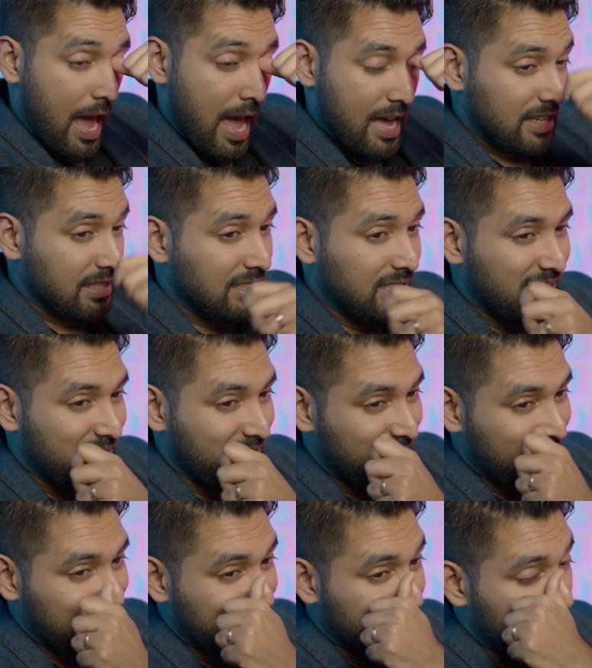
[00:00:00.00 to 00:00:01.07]
and
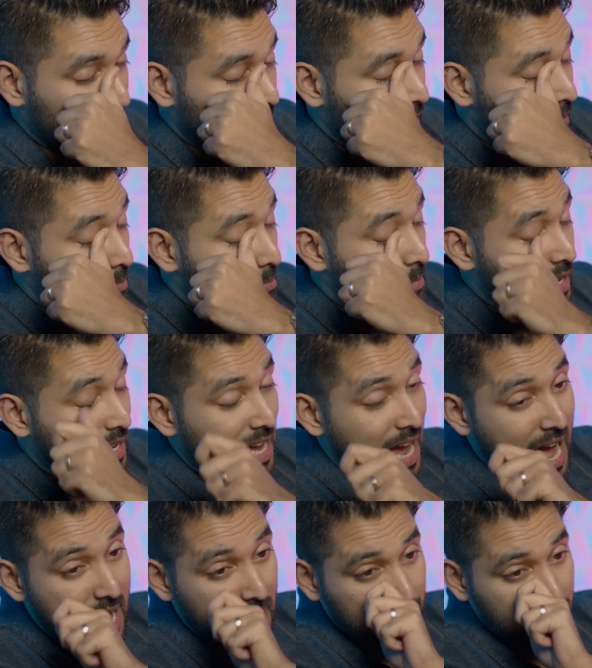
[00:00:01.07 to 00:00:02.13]
be
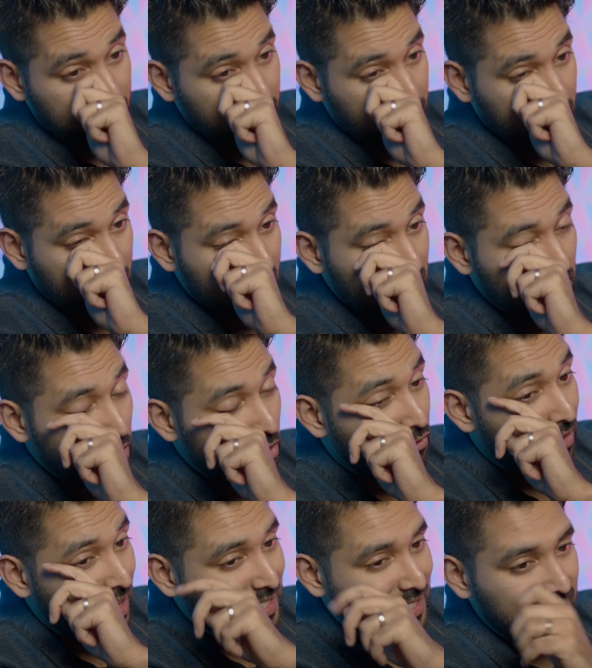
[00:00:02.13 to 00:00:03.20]
calm as you're
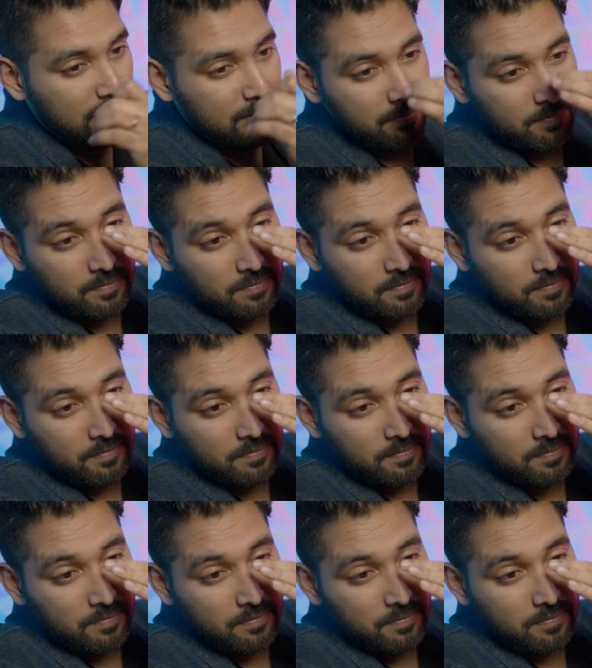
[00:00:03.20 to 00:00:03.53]
fighting.